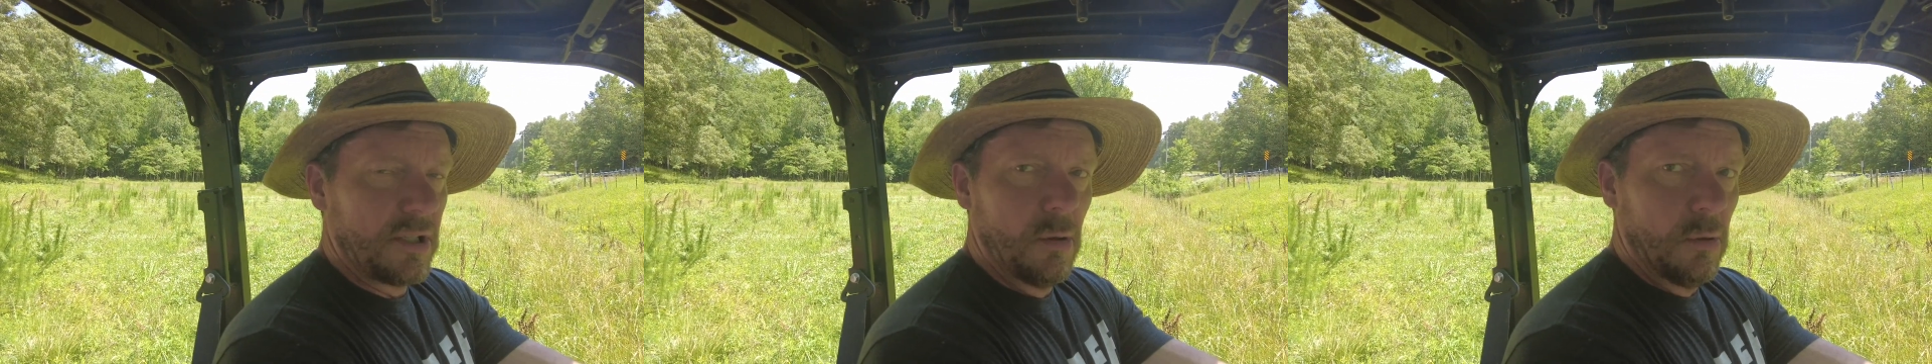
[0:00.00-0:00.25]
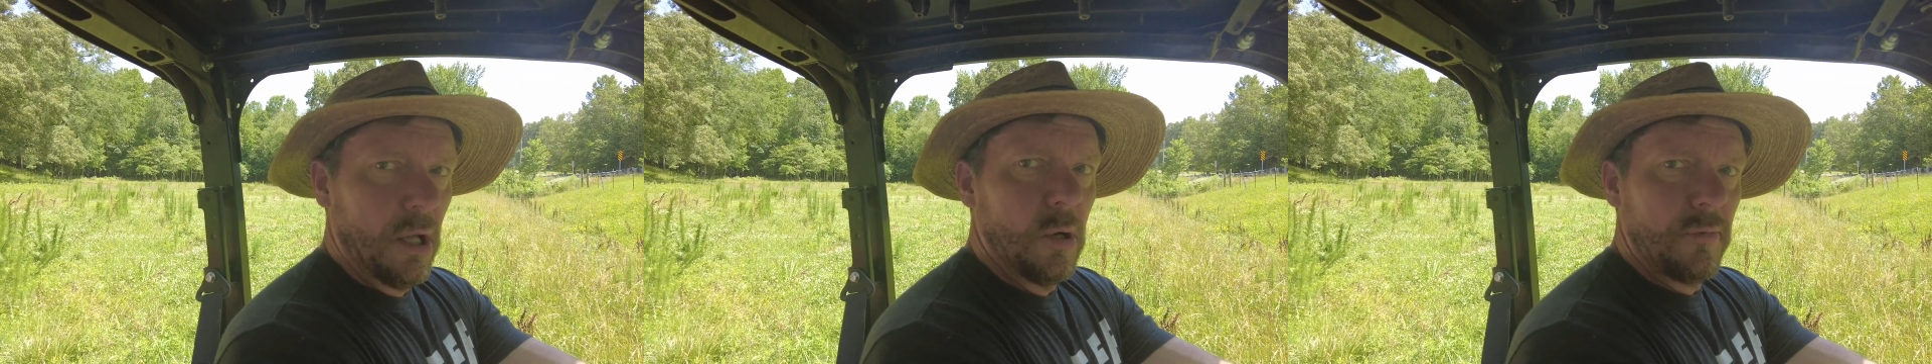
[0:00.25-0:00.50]

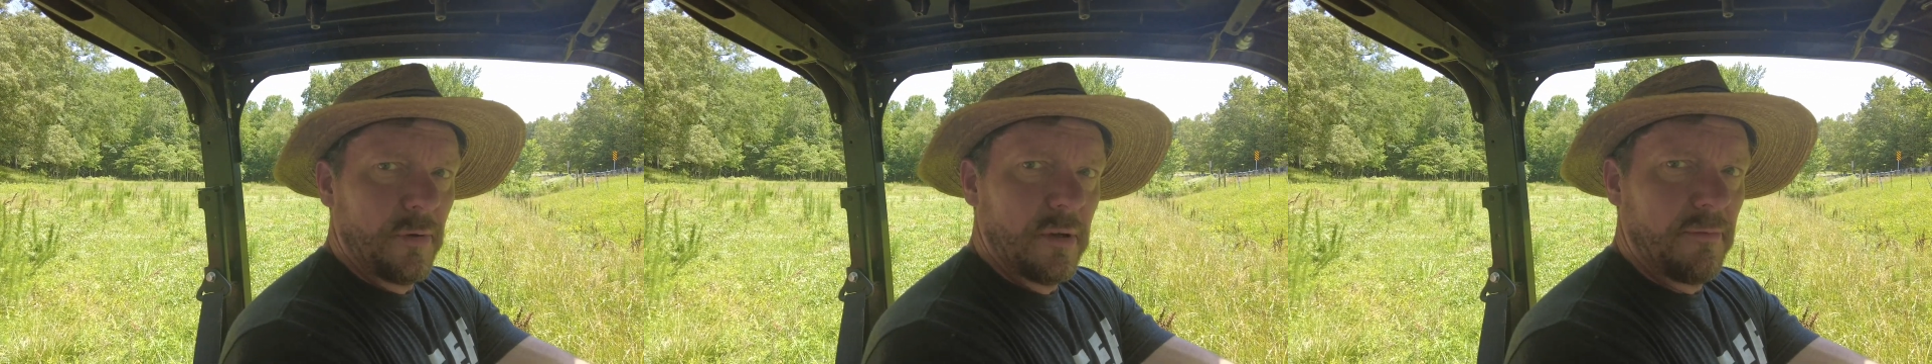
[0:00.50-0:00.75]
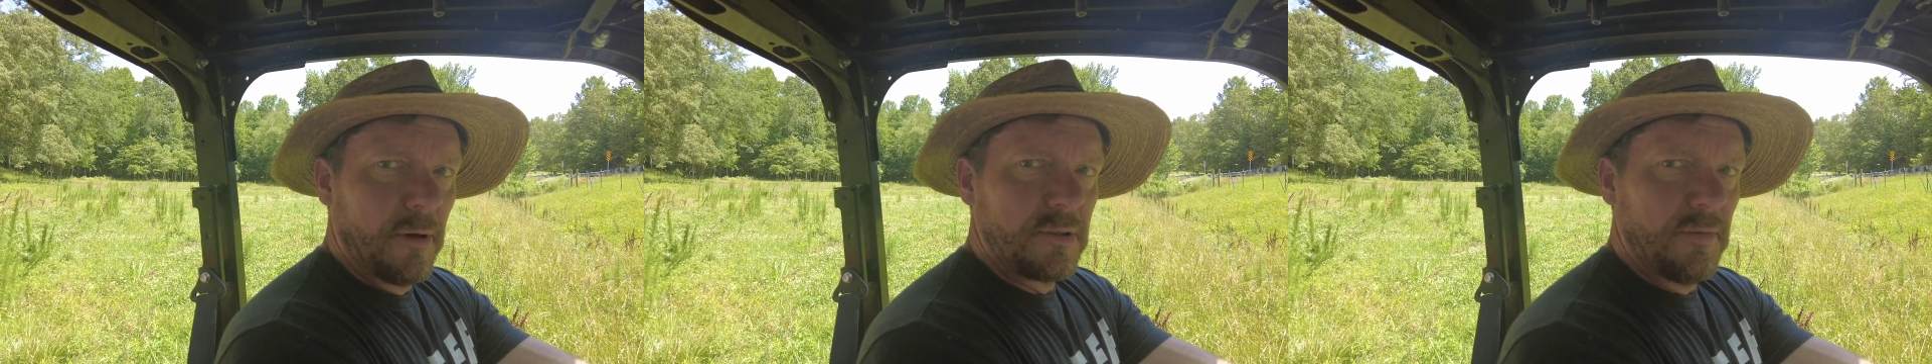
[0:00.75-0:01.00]
so low for
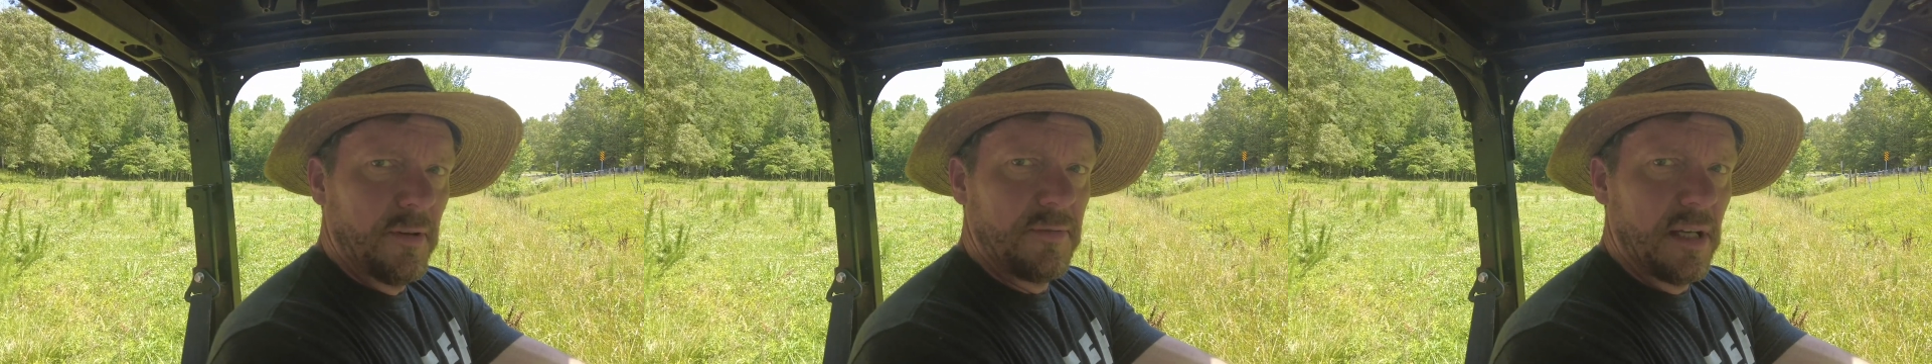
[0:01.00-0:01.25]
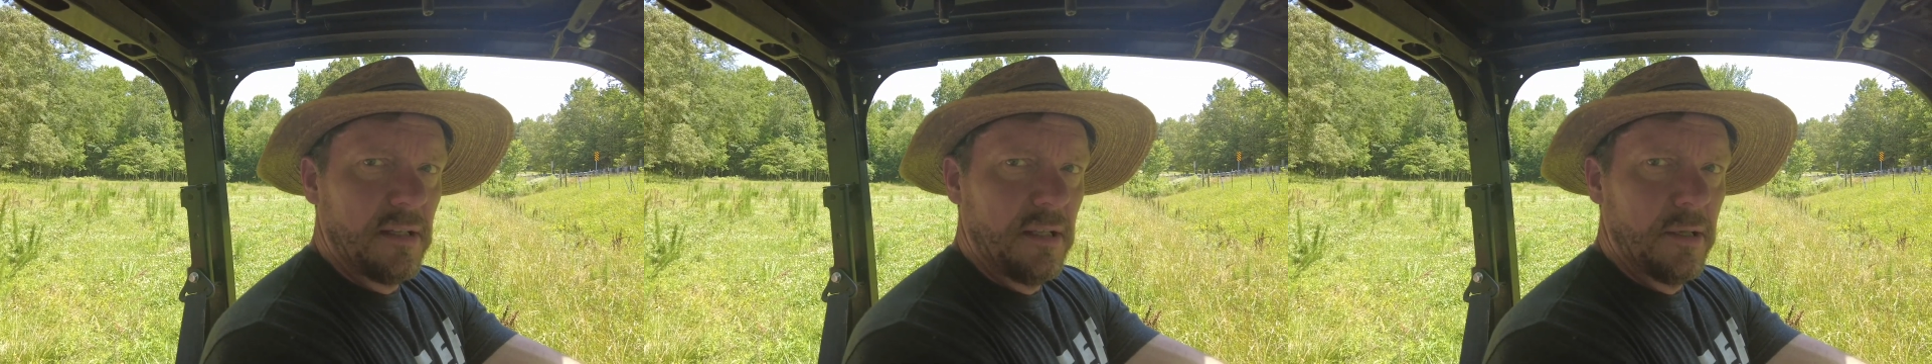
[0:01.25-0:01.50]
the first
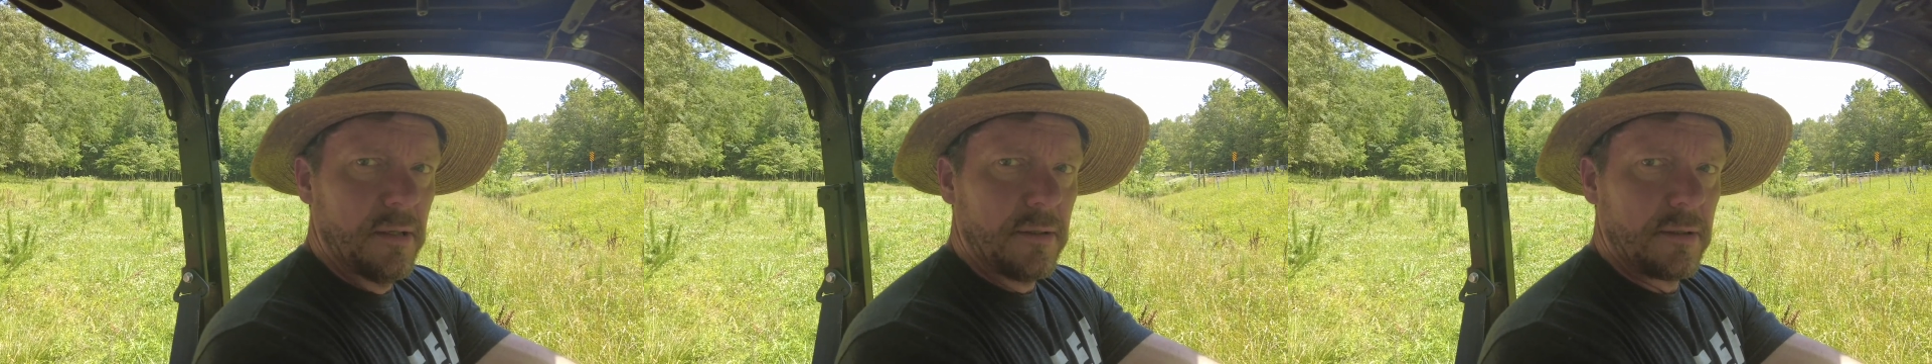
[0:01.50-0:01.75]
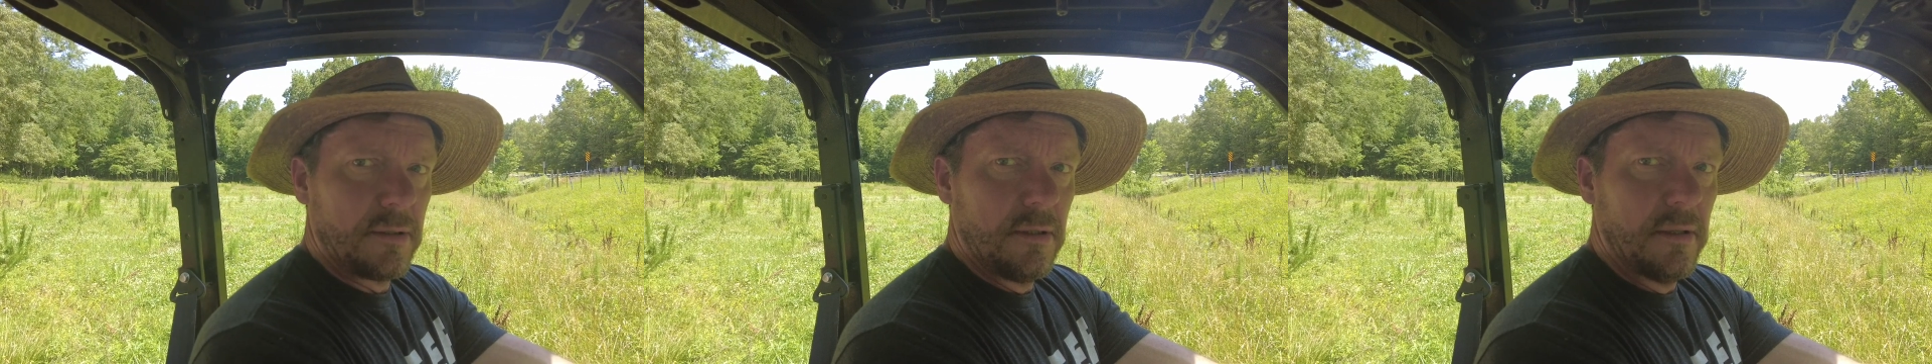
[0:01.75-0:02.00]
15 years